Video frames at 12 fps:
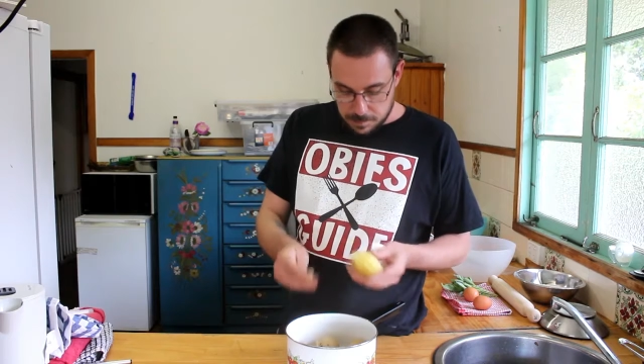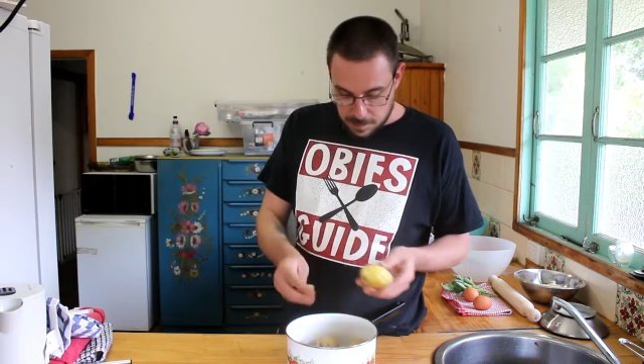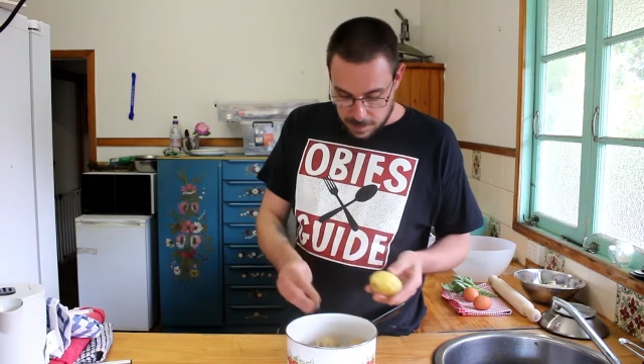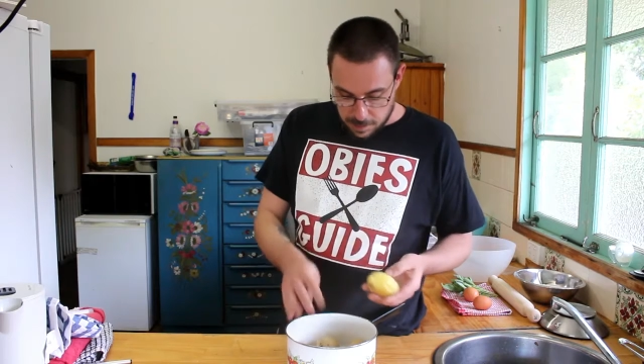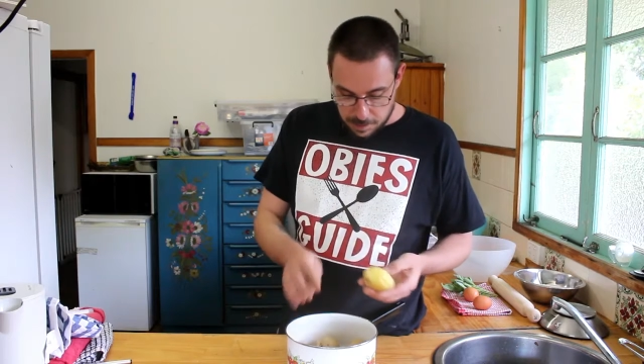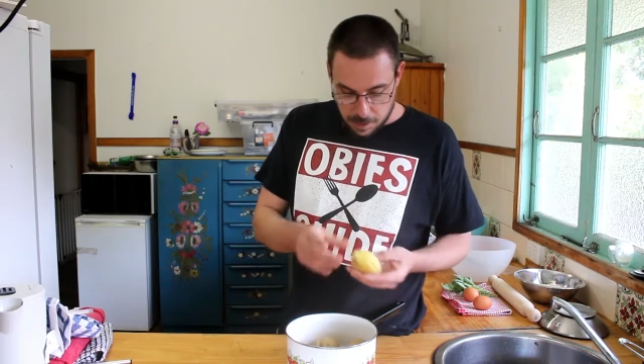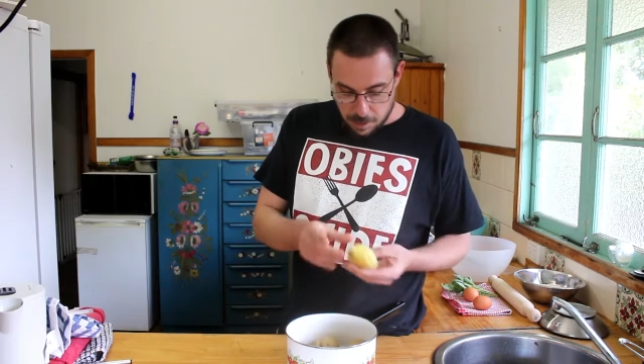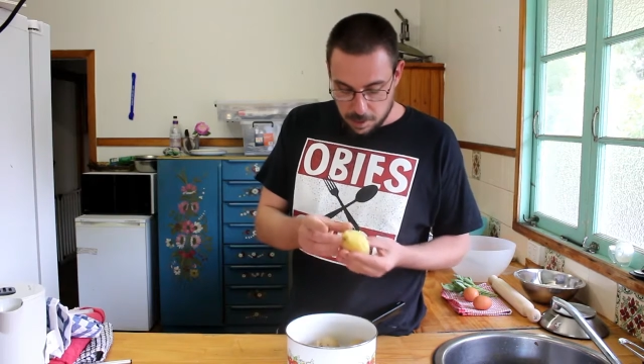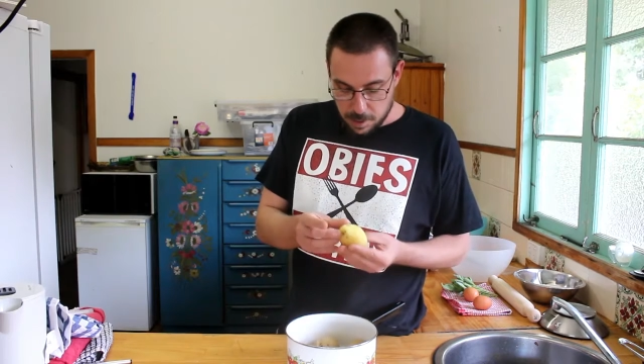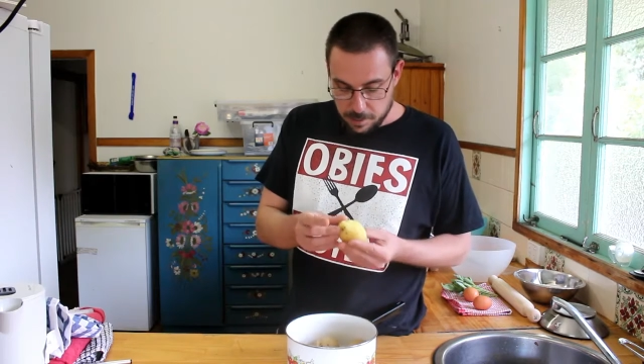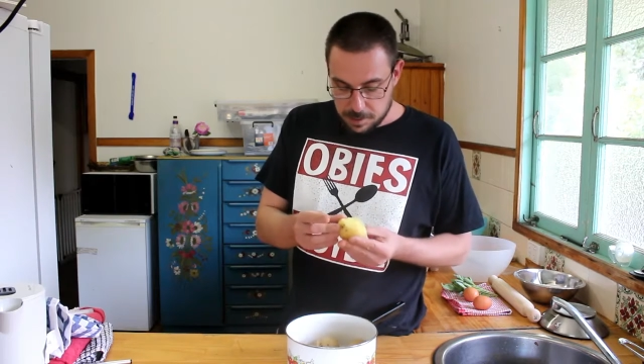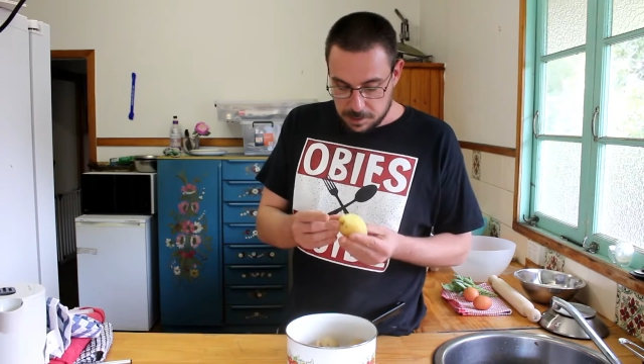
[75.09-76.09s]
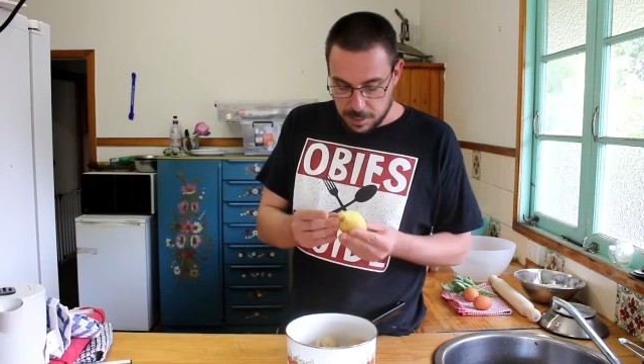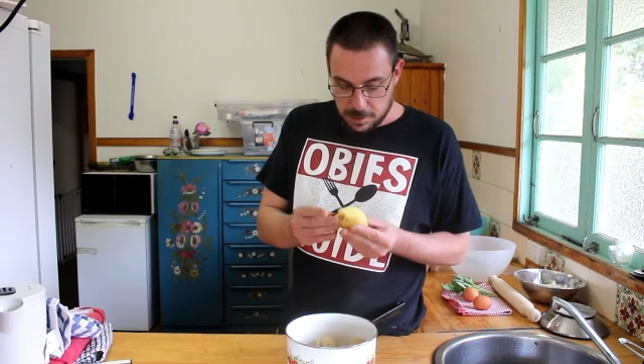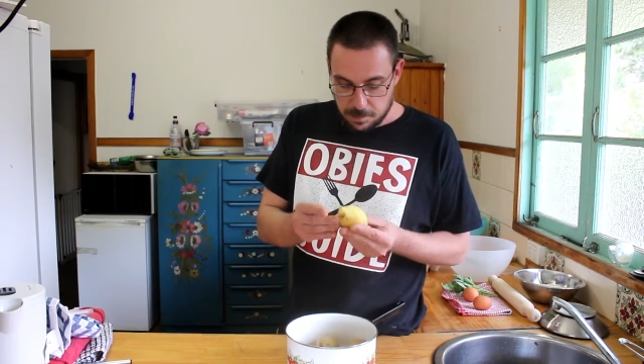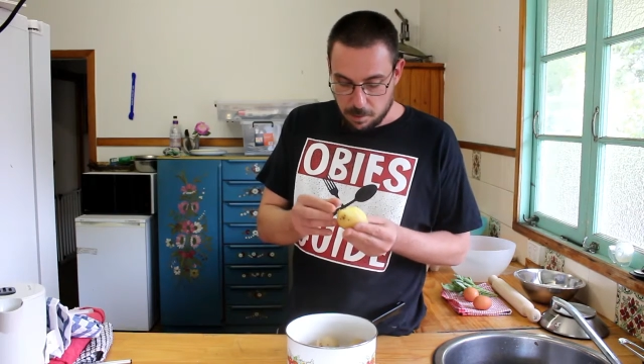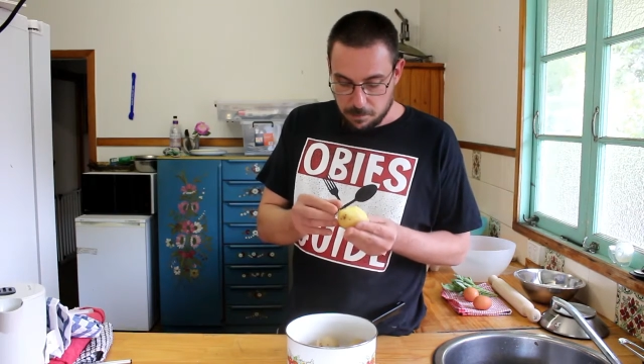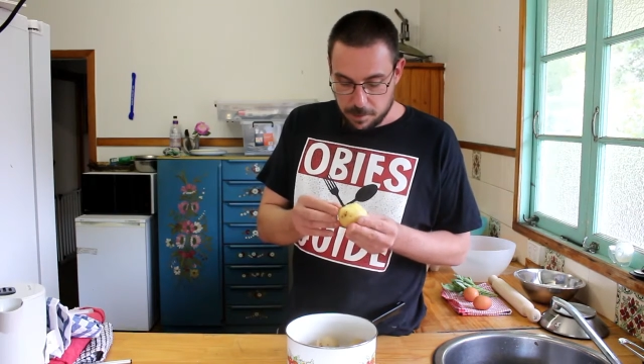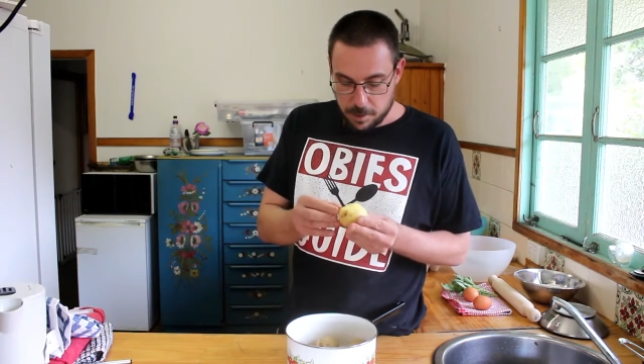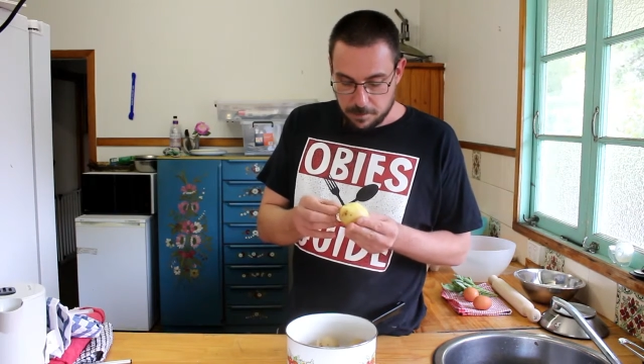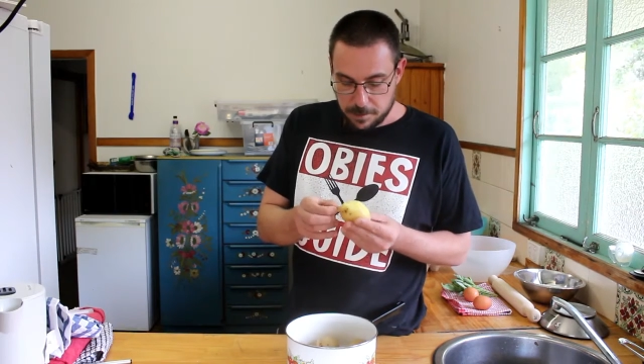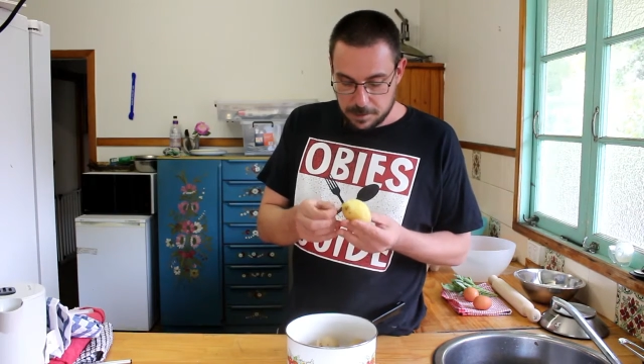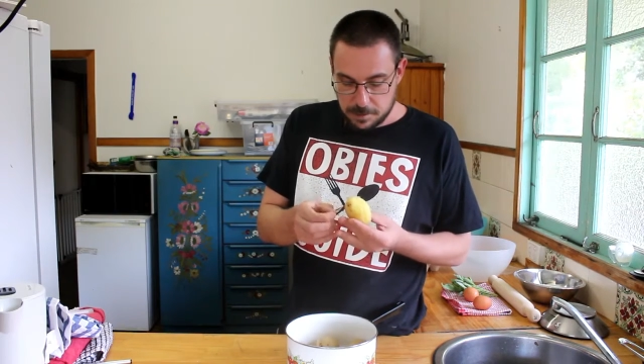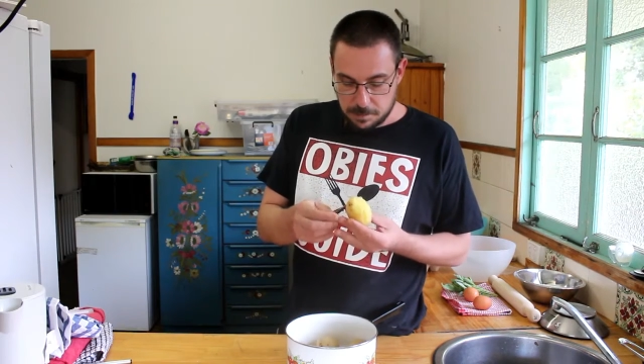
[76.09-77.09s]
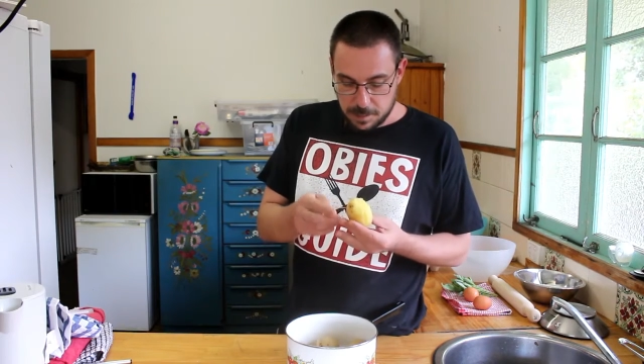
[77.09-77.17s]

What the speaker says: Now, you're not going to get them off perfect,